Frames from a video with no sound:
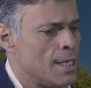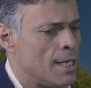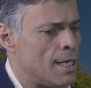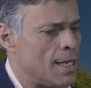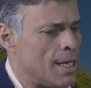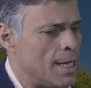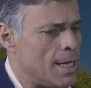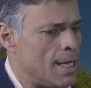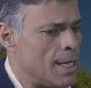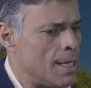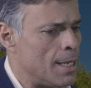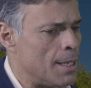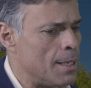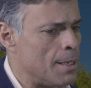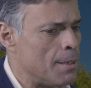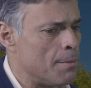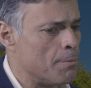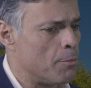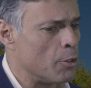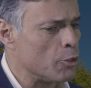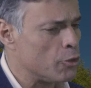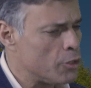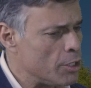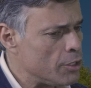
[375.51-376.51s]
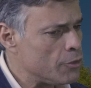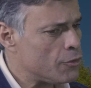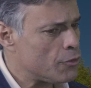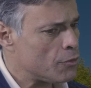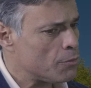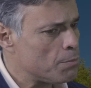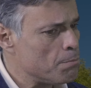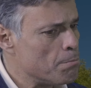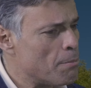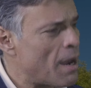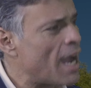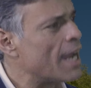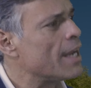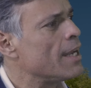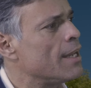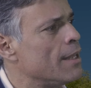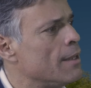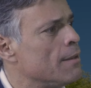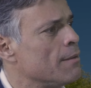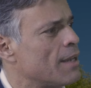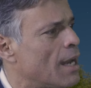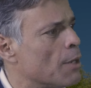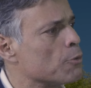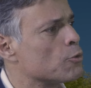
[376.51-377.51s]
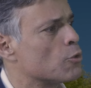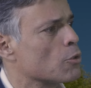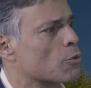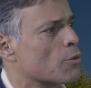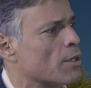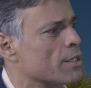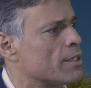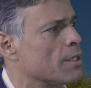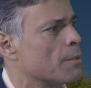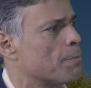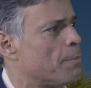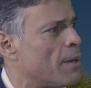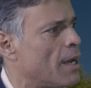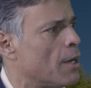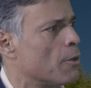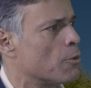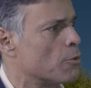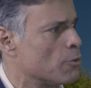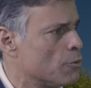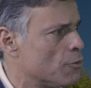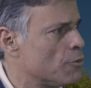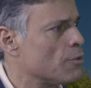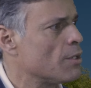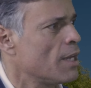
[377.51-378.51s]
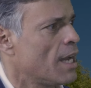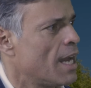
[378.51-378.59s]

But these mighty autocratic powers